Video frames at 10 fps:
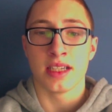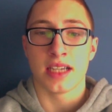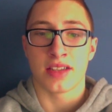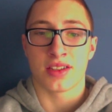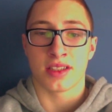
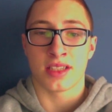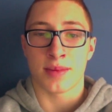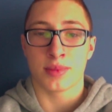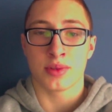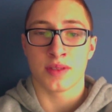as they
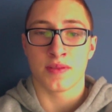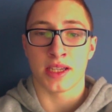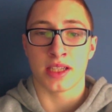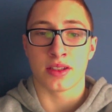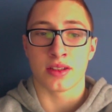attempt to
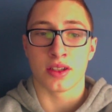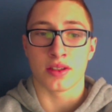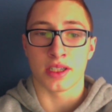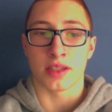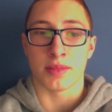invade the
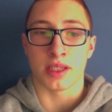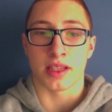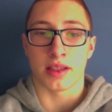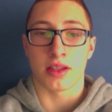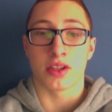Greek, main,
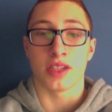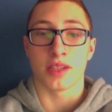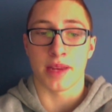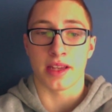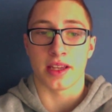the Greek
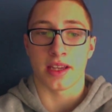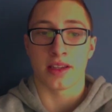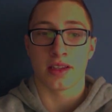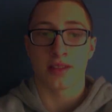mainland.